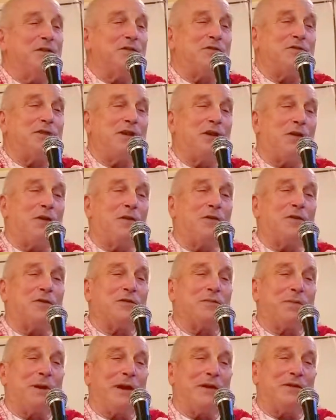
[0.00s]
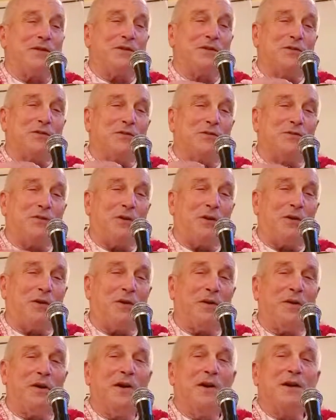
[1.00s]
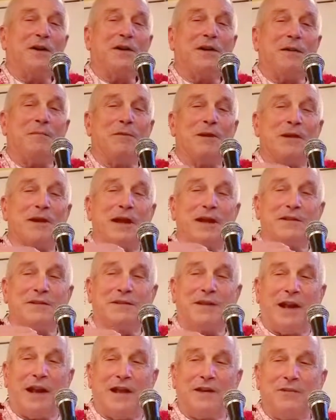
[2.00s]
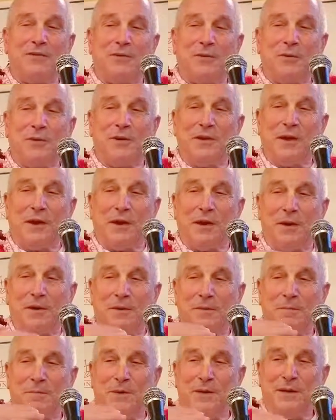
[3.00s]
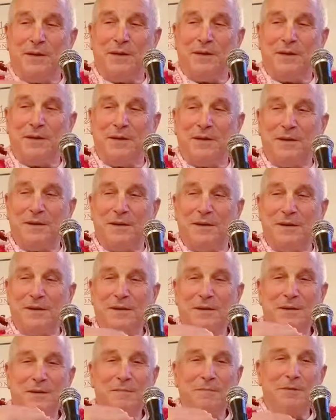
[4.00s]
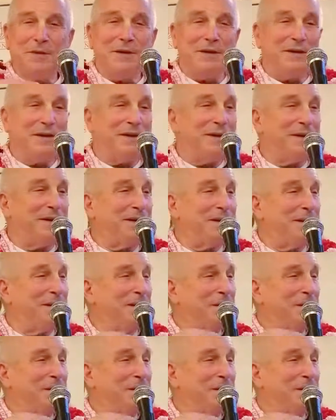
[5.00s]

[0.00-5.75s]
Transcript: see all those places you saw coming like slideshow. Ping, ping.